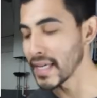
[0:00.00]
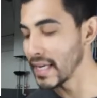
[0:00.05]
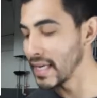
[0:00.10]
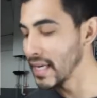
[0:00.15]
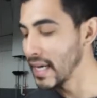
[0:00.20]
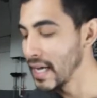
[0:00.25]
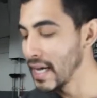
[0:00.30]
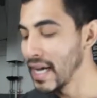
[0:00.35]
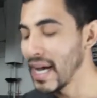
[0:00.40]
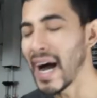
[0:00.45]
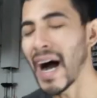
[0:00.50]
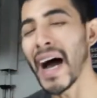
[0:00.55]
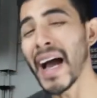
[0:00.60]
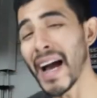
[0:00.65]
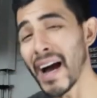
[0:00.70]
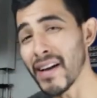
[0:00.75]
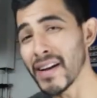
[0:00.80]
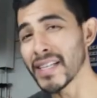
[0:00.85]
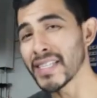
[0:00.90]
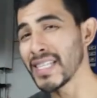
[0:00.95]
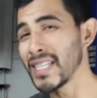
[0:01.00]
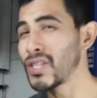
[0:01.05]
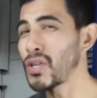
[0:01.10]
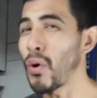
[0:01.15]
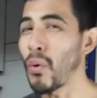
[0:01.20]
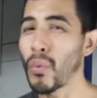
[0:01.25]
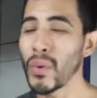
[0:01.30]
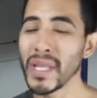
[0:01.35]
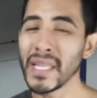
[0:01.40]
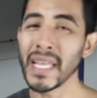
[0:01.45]
And I honestly
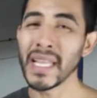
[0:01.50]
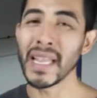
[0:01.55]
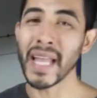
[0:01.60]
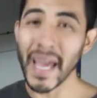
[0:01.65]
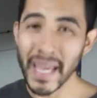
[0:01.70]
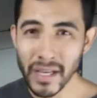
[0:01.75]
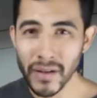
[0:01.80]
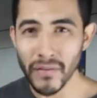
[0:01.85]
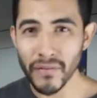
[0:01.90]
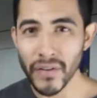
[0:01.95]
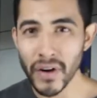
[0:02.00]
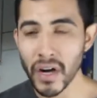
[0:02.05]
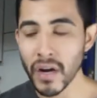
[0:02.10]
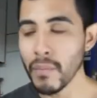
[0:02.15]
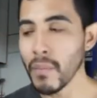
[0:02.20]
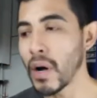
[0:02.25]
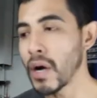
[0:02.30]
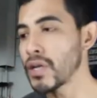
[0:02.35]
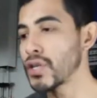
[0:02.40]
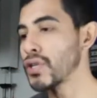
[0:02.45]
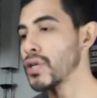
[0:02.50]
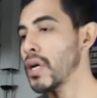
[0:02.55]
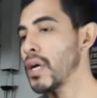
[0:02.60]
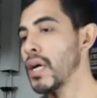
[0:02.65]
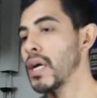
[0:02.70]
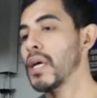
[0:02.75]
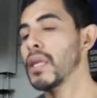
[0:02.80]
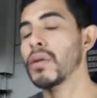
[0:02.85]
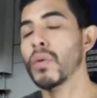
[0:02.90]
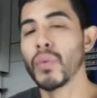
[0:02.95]
don't really like them very much.
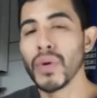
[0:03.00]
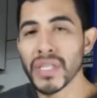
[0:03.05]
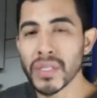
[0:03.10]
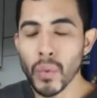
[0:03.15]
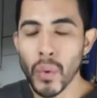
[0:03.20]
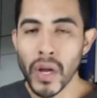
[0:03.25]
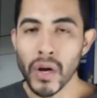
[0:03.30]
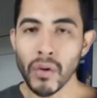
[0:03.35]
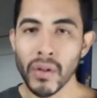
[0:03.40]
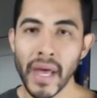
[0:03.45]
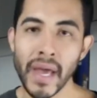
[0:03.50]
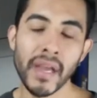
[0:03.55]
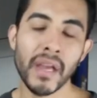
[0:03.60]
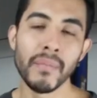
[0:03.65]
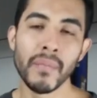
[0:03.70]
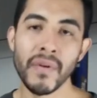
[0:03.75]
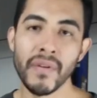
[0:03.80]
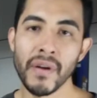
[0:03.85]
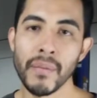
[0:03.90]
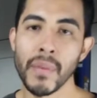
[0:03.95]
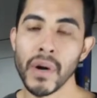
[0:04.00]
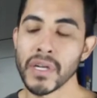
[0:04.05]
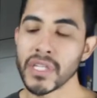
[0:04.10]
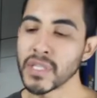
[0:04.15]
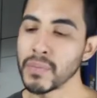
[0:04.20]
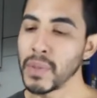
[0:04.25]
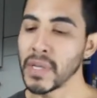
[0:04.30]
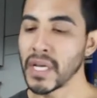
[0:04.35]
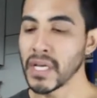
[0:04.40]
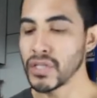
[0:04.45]
The reason why I don't like them very much
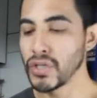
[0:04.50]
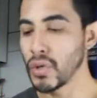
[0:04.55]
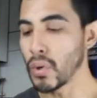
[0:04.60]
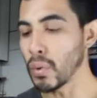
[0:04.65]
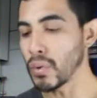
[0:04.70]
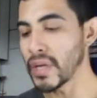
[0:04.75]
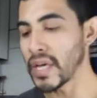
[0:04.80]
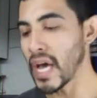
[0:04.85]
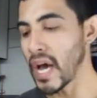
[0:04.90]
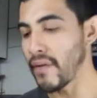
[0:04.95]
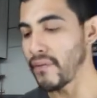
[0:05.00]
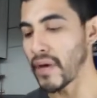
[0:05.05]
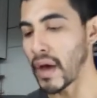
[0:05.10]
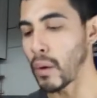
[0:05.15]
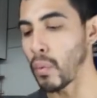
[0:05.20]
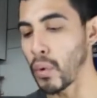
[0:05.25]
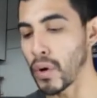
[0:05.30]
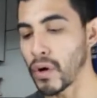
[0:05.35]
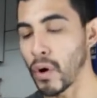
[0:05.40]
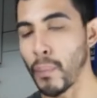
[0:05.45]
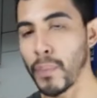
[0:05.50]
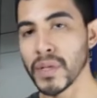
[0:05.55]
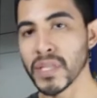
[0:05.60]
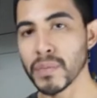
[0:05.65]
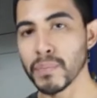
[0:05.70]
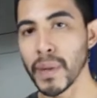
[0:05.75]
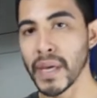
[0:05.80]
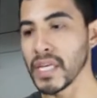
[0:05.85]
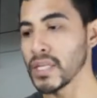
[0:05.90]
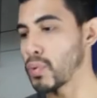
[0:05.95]
is because you only have that one open
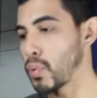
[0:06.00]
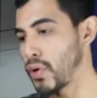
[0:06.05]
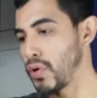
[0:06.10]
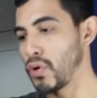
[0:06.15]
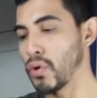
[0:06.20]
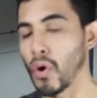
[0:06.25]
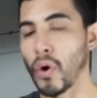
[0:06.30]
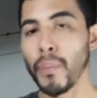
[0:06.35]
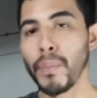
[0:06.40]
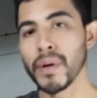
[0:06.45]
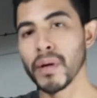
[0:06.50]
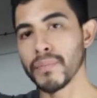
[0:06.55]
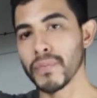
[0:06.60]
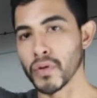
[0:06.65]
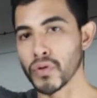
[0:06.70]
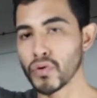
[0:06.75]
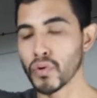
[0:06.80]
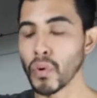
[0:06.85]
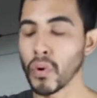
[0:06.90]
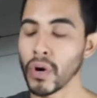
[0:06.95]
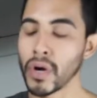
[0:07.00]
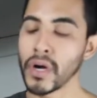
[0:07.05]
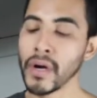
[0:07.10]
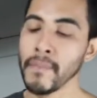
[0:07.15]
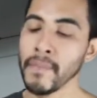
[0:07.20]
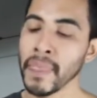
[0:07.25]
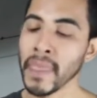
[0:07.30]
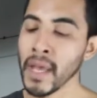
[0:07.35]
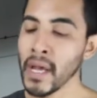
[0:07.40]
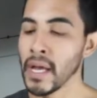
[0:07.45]
space where you open up the
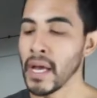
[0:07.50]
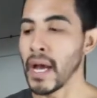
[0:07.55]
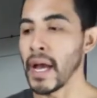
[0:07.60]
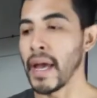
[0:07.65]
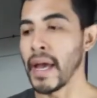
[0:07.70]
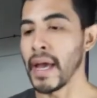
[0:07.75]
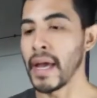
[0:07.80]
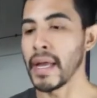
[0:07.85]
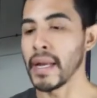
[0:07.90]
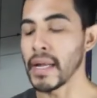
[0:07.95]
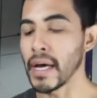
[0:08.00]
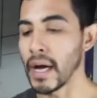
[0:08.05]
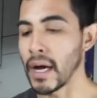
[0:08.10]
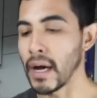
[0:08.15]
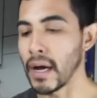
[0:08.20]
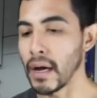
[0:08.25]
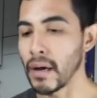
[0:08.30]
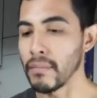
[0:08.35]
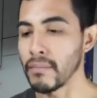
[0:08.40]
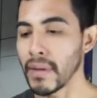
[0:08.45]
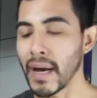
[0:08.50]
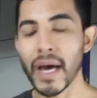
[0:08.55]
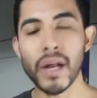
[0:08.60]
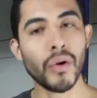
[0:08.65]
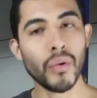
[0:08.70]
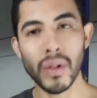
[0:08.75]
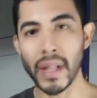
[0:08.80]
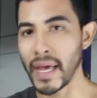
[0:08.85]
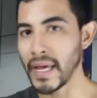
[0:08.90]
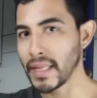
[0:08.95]
drawer. And I
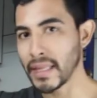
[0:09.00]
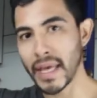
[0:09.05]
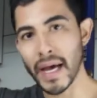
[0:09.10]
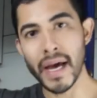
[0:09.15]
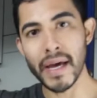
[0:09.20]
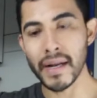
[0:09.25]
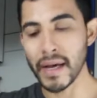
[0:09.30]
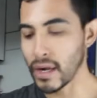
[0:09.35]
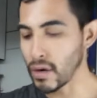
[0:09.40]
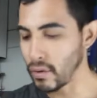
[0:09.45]
don't like that.